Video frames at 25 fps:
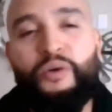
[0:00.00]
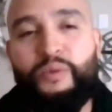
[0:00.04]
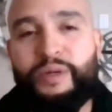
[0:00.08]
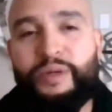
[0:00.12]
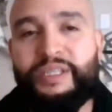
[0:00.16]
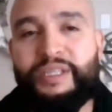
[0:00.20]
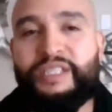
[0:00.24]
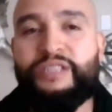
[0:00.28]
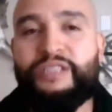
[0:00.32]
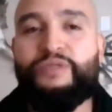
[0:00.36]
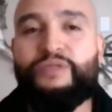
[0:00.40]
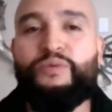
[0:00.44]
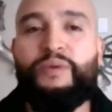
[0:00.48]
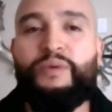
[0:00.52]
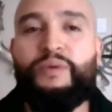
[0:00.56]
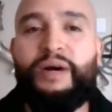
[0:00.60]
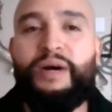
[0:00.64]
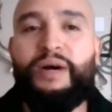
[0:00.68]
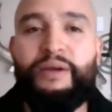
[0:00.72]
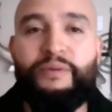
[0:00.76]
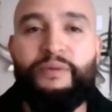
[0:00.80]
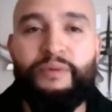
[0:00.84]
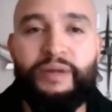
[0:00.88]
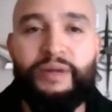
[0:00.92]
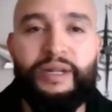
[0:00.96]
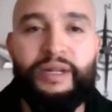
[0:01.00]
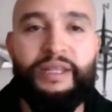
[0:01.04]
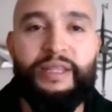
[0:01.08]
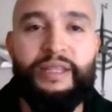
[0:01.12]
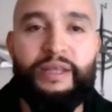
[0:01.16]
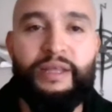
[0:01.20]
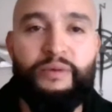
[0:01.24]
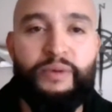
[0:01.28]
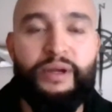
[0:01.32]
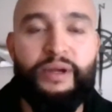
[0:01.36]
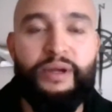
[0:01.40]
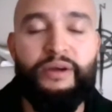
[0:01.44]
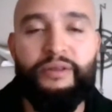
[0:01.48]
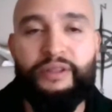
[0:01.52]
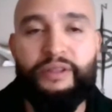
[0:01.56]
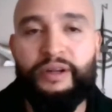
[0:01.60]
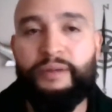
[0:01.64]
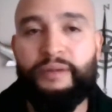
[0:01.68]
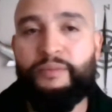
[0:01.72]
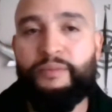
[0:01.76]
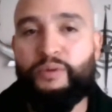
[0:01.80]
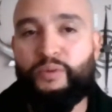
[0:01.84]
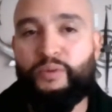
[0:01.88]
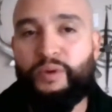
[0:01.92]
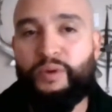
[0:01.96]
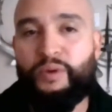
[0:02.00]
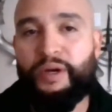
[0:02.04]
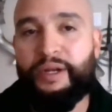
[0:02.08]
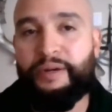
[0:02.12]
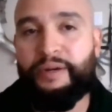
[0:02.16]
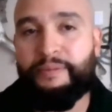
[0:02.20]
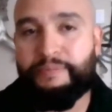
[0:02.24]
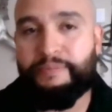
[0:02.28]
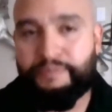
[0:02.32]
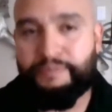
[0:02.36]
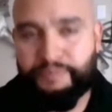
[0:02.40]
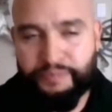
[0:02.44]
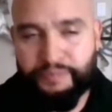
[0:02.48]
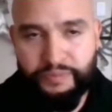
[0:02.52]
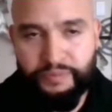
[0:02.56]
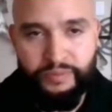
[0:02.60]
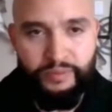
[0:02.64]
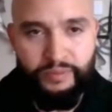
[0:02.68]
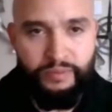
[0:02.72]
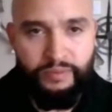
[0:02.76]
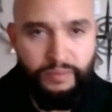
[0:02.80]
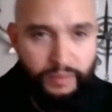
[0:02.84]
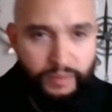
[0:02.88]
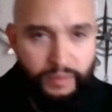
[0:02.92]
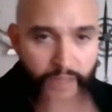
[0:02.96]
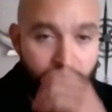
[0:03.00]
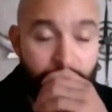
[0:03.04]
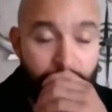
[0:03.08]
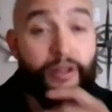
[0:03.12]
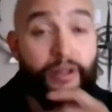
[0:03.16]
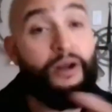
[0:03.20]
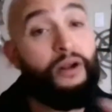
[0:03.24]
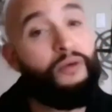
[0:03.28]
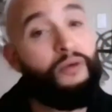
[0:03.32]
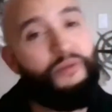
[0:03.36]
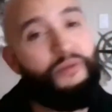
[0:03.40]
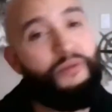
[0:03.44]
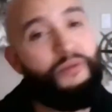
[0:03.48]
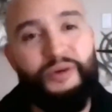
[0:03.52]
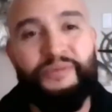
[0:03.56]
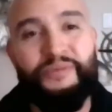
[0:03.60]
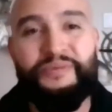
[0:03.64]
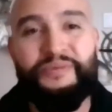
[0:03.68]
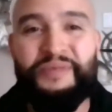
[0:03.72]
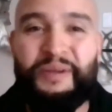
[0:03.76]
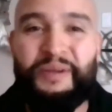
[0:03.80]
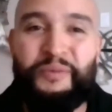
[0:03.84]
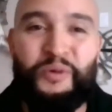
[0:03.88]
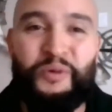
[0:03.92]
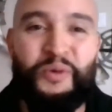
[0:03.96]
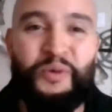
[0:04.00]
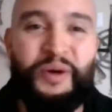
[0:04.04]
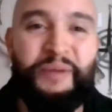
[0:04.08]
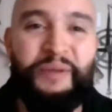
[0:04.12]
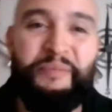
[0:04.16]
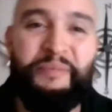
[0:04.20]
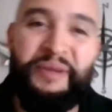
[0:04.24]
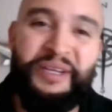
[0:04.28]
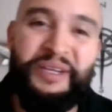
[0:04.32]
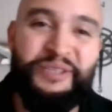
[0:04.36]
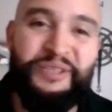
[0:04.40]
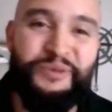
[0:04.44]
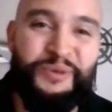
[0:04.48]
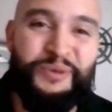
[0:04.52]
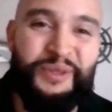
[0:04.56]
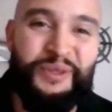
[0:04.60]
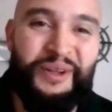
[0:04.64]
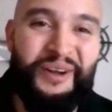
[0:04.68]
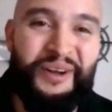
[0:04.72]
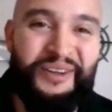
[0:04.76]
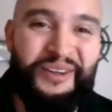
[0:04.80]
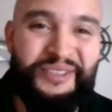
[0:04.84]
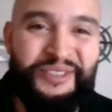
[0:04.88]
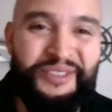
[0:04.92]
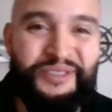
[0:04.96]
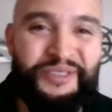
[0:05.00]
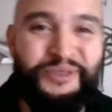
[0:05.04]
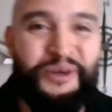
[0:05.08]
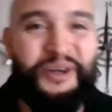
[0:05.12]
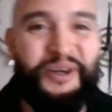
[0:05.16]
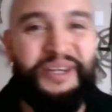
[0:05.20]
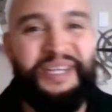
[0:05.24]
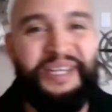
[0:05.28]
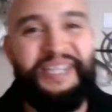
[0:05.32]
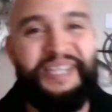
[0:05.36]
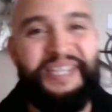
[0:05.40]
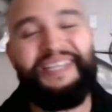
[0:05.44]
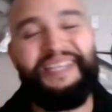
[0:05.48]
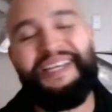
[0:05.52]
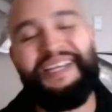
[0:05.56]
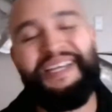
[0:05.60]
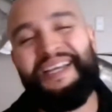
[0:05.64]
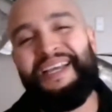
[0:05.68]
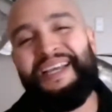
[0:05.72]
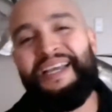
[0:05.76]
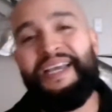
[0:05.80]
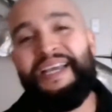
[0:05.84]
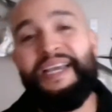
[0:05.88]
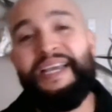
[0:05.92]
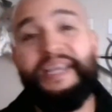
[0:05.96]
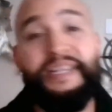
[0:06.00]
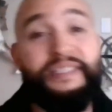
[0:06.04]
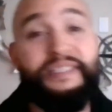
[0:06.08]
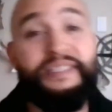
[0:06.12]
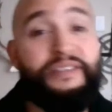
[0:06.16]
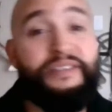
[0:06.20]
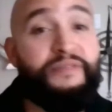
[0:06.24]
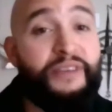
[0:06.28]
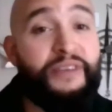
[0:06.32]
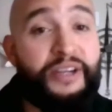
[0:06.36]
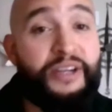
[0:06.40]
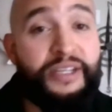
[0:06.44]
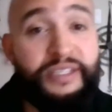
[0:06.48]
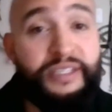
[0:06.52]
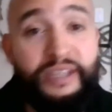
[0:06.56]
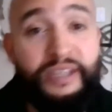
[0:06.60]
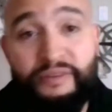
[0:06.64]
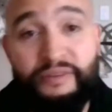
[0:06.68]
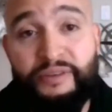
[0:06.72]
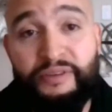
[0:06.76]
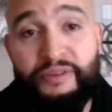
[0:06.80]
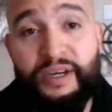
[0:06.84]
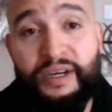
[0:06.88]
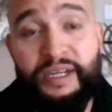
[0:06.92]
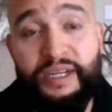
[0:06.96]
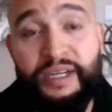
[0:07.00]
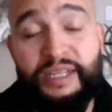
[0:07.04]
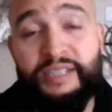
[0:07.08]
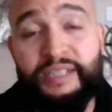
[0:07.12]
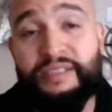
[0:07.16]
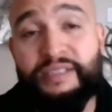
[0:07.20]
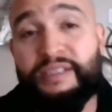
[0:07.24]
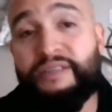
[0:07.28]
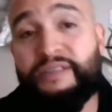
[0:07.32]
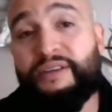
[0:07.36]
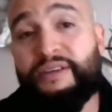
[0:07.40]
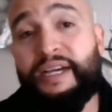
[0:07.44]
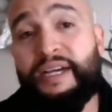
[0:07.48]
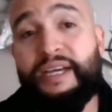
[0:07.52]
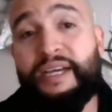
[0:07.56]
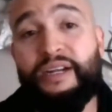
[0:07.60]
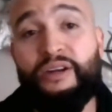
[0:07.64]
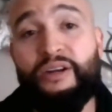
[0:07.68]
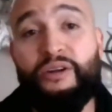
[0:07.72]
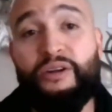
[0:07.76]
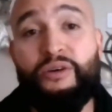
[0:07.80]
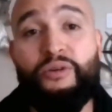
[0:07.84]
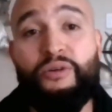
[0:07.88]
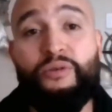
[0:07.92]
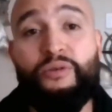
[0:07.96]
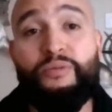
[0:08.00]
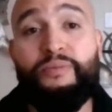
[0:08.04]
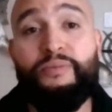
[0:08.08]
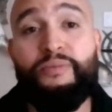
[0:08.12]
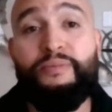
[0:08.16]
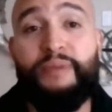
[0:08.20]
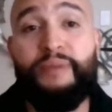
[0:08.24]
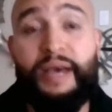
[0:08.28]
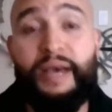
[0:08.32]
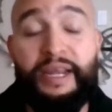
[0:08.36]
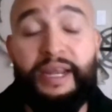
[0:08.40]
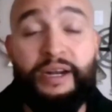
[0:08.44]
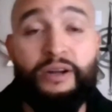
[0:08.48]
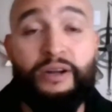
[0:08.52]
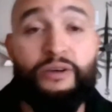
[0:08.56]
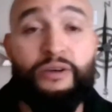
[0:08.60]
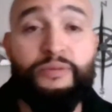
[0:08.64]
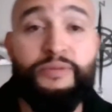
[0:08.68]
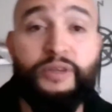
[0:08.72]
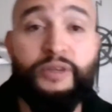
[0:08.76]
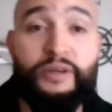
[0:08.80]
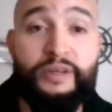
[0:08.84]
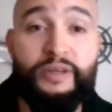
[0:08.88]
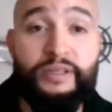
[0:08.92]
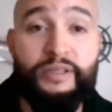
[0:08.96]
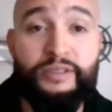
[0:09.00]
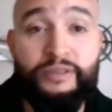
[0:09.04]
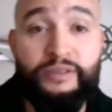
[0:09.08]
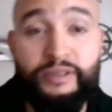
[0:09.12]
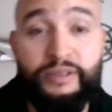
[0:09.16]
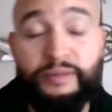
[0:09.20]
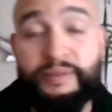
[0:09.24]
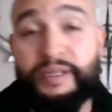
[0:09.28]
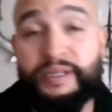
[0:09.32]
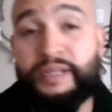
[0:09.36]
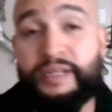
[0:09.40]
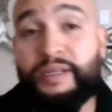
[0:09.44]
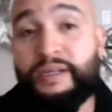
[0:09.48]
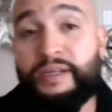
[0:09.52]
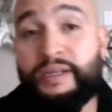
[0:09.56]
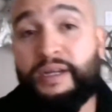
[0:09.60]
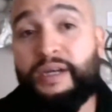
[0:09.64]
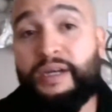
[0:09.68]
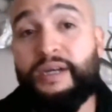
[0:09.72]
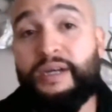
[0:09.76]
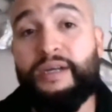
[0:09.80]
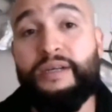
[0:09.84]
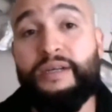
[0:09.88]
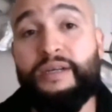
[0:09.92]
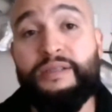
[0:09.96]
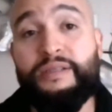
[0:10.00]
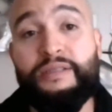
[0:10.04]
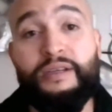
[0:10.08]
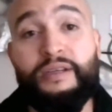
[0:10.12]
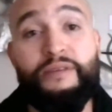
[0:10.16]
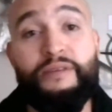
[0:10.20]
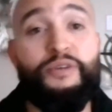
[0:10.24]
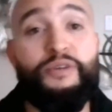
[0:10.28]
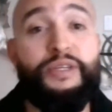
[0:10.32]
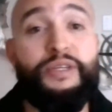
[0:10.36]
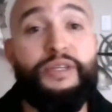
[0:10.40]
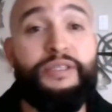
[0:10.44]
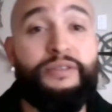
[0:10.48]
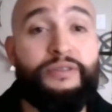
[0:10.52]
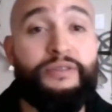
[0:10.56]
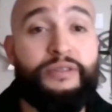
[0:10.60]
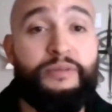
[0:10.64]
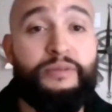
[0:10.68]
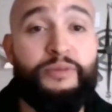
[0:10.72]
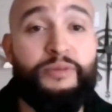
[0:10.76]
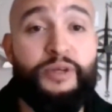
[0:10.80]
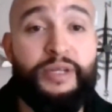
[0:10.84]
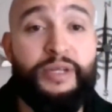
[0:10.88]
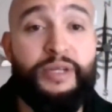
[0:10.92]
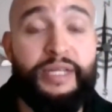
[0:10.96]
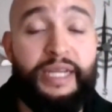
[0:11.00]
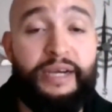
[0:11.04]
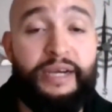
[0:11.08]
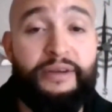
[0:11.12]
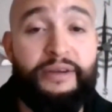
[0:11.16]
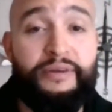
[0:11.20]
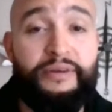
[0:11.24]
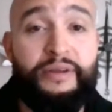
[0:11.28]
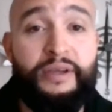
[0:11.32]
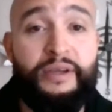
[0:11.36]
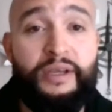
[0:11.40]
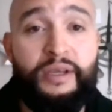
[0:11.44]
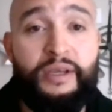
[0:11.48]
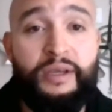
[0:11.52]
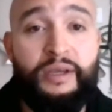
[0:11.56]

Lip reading: which is why really that we are the number one because we're the largest draw hunt. It is a very tough hunt, as nilgai antelopes are extremely tough creatures to bring down,